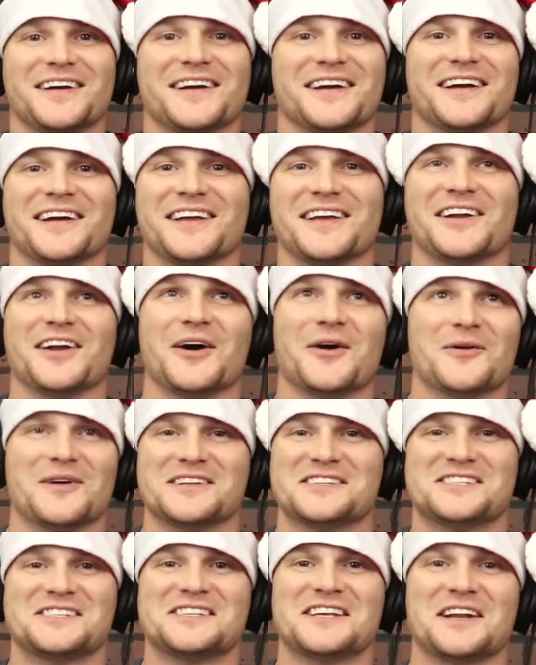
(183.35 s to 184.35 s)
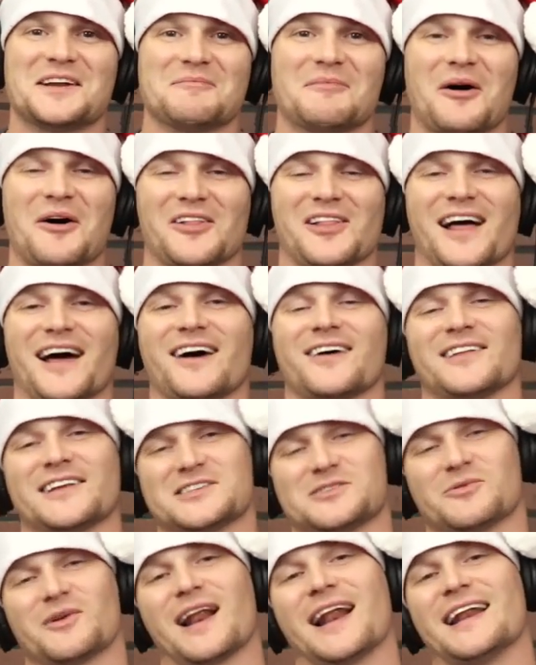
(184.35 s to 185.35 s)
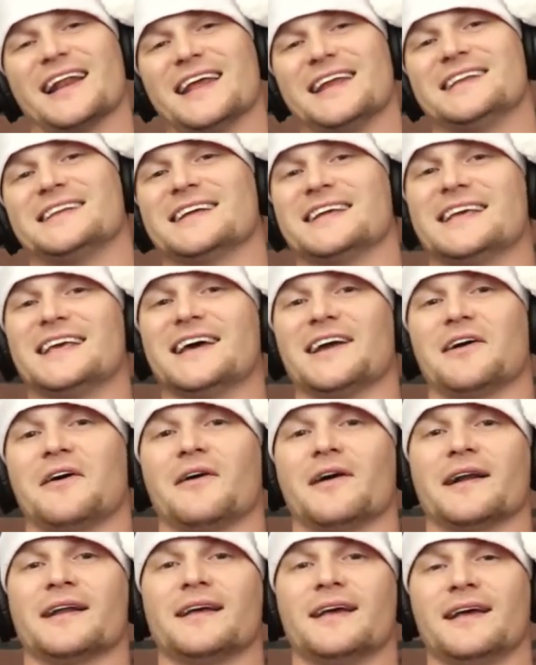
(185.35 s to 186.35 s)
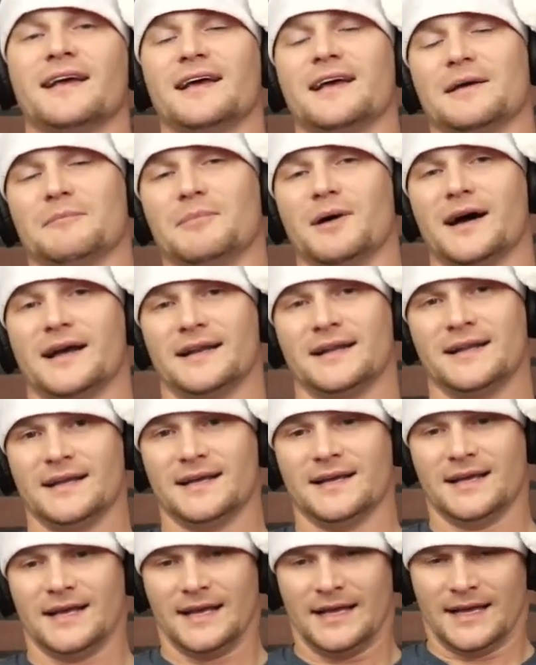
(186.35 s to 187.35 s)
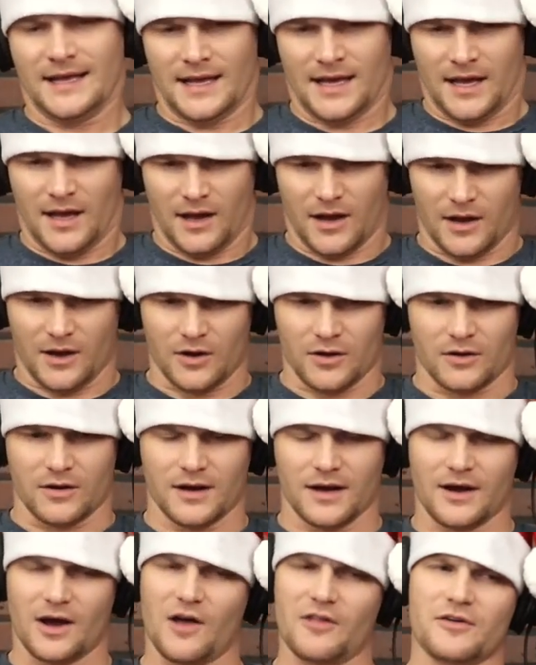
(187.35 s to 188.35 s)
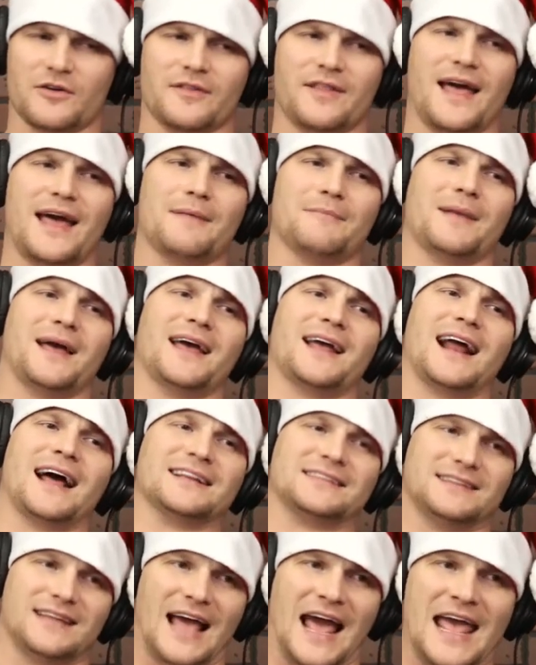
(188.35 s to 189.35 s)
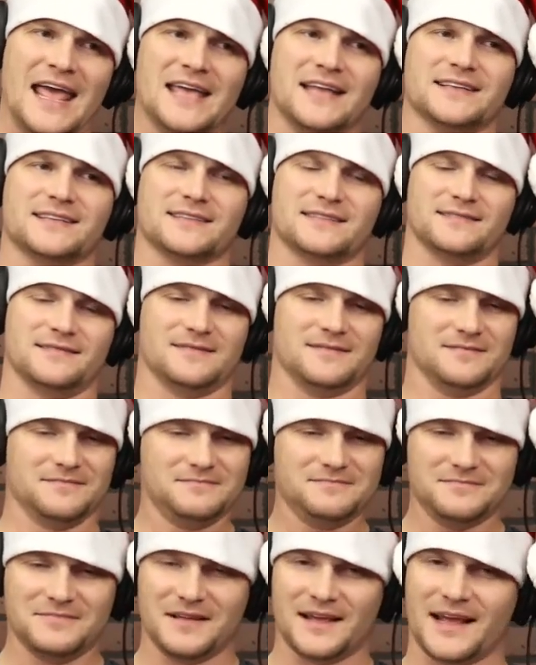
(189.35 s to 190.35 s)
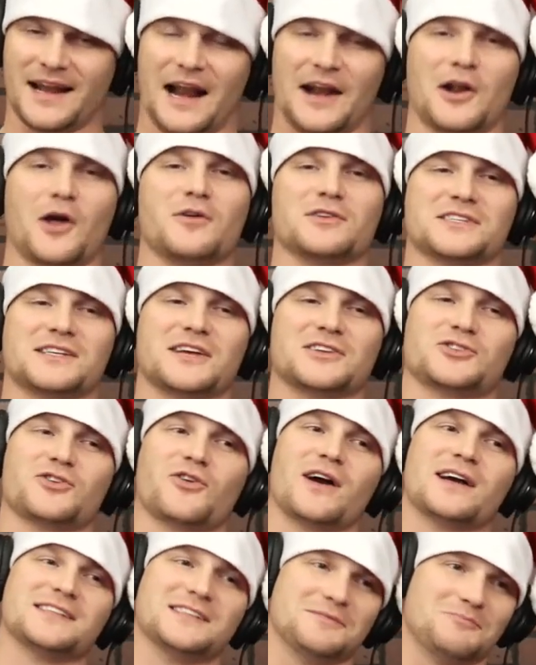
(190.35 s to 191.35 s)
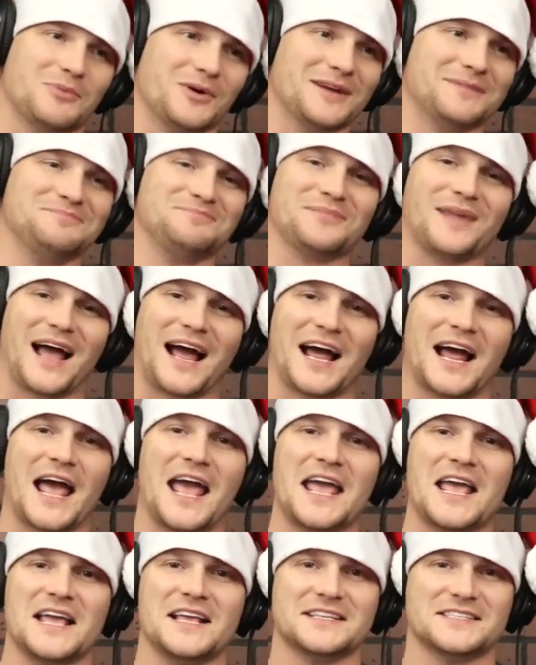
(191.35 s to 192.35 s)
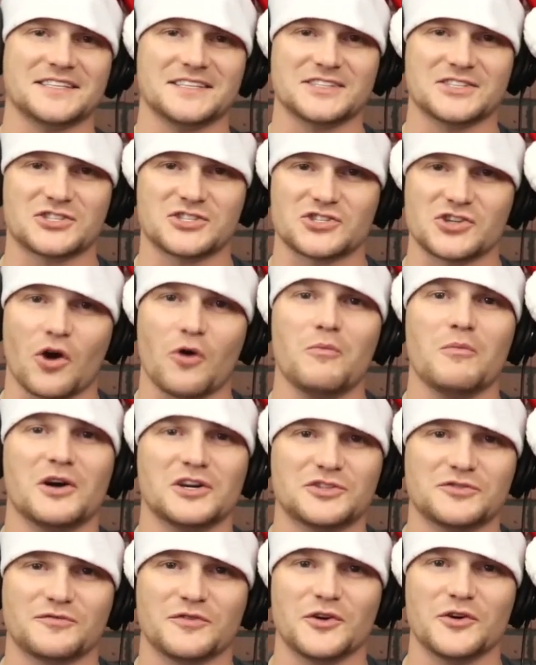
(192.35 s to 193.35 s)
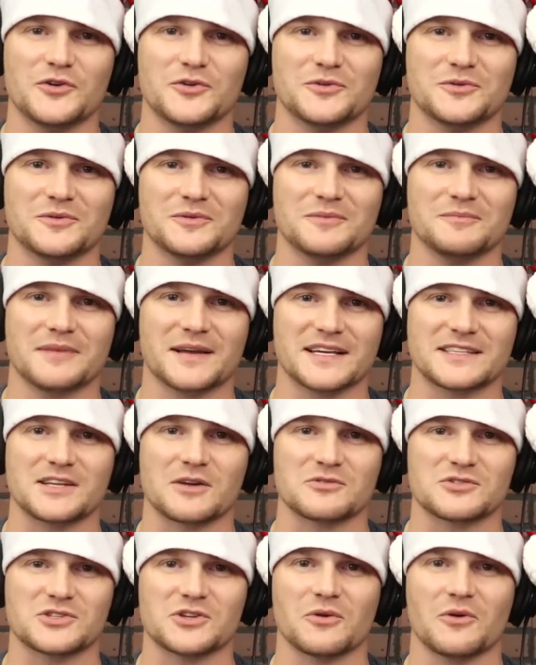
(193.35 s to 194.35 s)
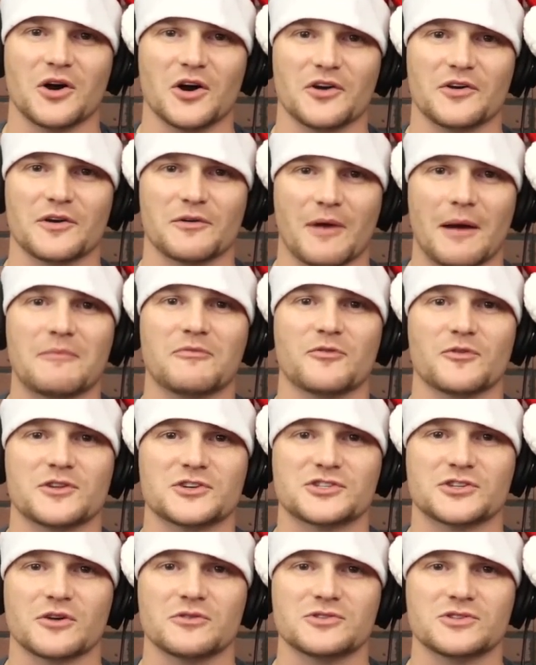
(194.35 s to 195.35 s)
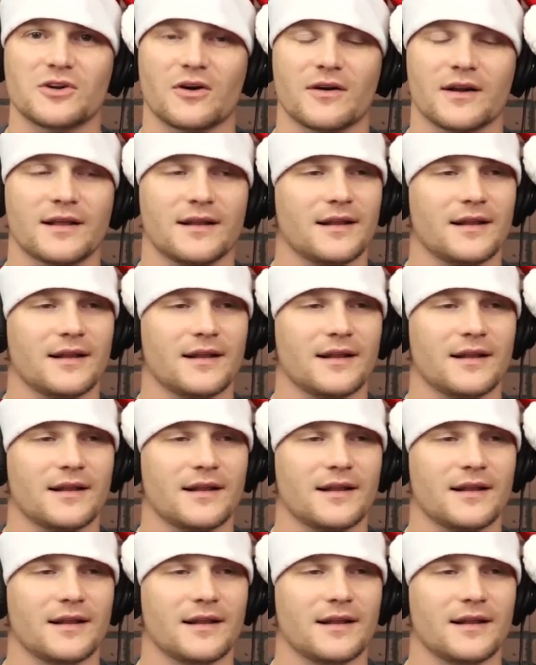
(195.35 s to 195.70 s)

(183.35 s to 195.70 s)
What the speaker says: you know, and send them all out. That's what I need to get on. But, oh, other than that, man, I ate, and I know it sounds crazy, but I ate so much food because I was so hungry right before the show started,